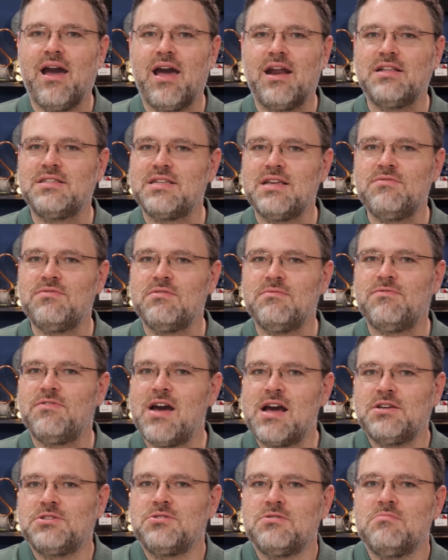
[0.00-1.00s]
And it's even
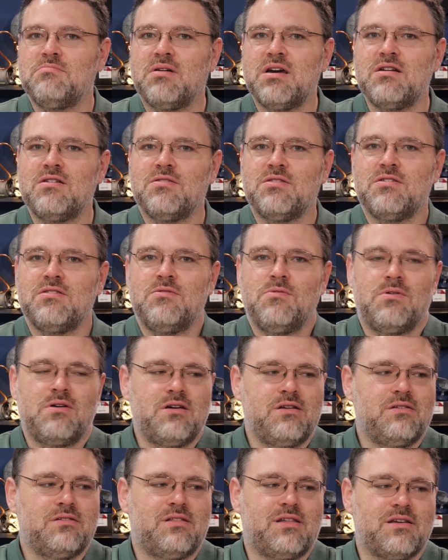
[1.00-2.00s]
faster and better than the
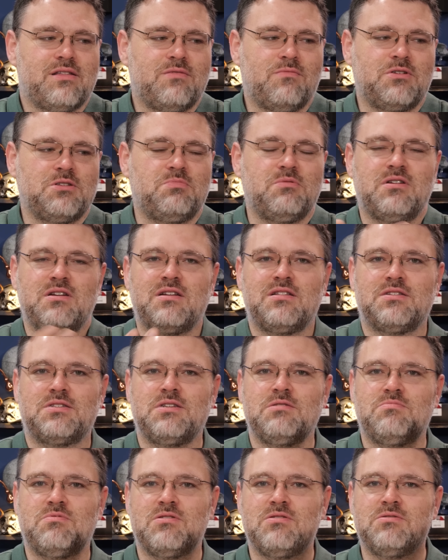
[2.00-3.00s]
one, like the what's built into the
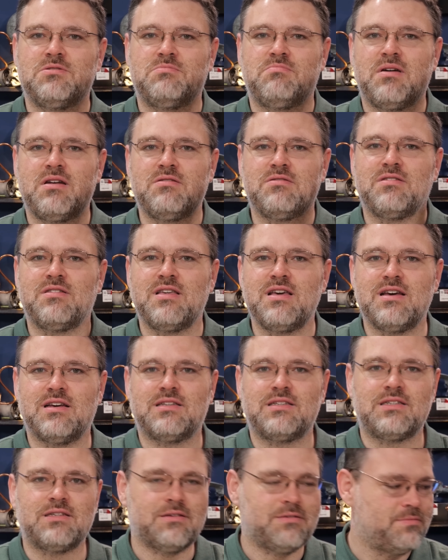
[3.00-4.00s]
CPU is better than
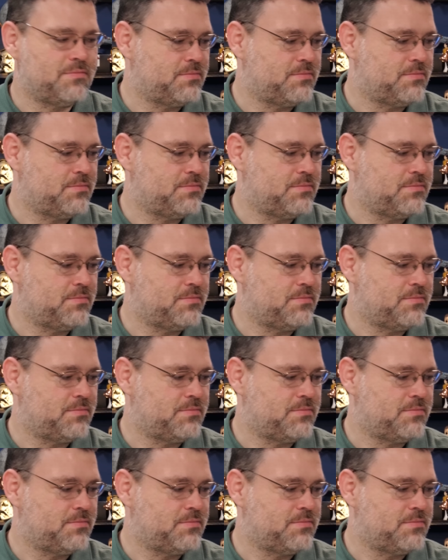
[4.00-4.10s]
this.